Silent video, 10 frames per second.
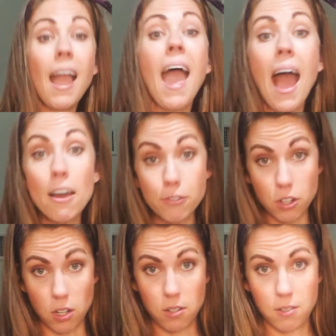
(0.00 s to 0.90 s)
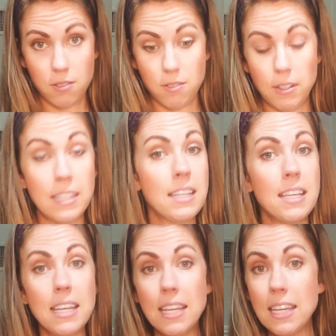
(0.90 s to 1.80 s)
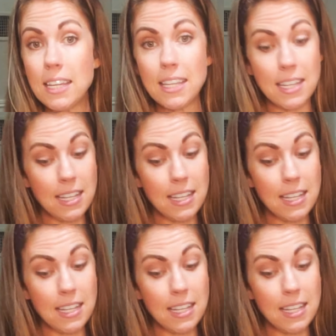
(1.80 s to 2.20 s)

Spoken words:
After, key